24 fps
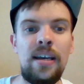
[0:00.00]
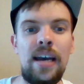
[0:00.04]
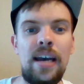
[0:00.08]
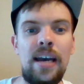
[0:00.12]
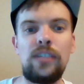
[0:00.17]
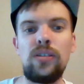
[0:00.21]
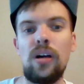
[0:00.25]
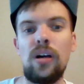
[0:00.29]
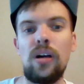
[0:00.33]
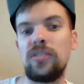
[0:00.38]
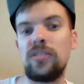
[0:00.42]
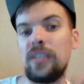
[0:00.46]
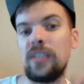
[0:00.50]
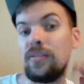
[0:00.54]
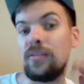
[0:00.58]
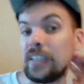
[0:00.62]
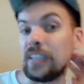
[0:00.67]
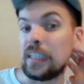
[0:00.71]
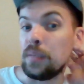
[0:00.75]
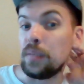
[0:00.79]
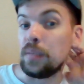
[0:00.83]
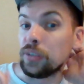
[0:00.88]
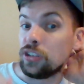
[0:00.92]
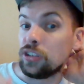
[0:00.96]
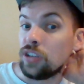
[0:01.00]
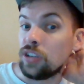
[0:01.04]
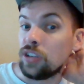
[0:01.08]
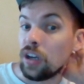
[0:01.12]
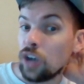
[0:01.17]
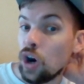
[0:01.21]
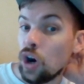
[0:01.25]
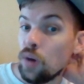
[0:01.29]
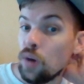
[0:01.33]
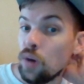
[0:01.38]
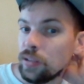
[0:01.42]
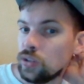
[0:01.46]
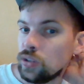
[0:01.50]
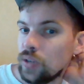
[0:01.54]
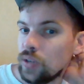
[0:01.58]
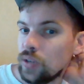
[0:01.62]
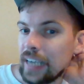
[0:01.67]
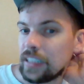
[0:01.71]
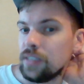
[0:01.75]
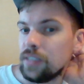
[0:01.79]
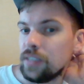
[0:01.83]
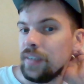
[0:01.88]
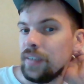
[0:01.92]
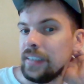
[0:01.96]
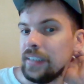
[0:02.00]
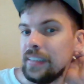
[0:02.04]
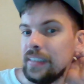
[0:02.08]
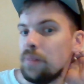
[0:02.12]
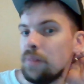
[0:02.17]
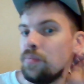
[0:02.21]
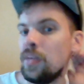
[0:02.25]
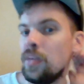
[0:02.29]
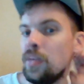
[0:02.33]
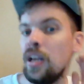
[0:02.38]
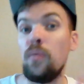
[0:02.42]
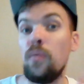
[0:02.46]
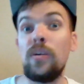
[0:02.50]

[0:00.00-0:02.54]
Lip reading: And you also have to keep a Don open to activate them,